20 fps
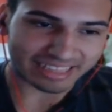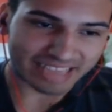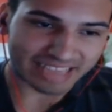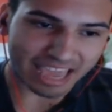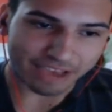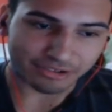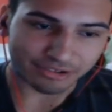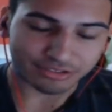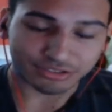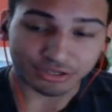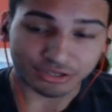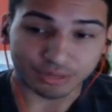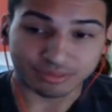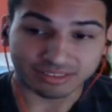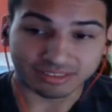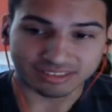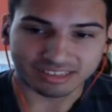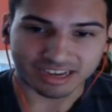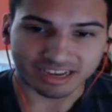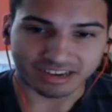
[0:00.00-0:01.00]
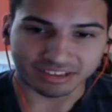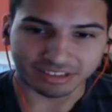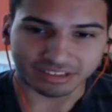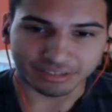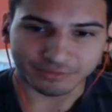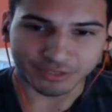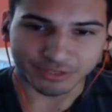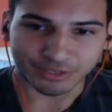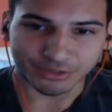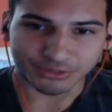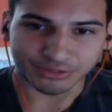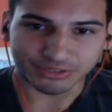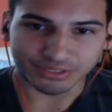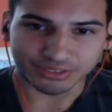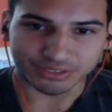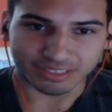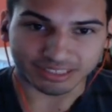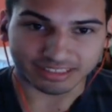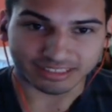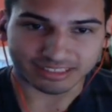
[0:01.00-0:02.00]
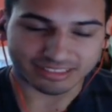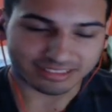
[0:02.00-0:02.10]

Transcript: KO and Sturmies decided to leave too. So I was like,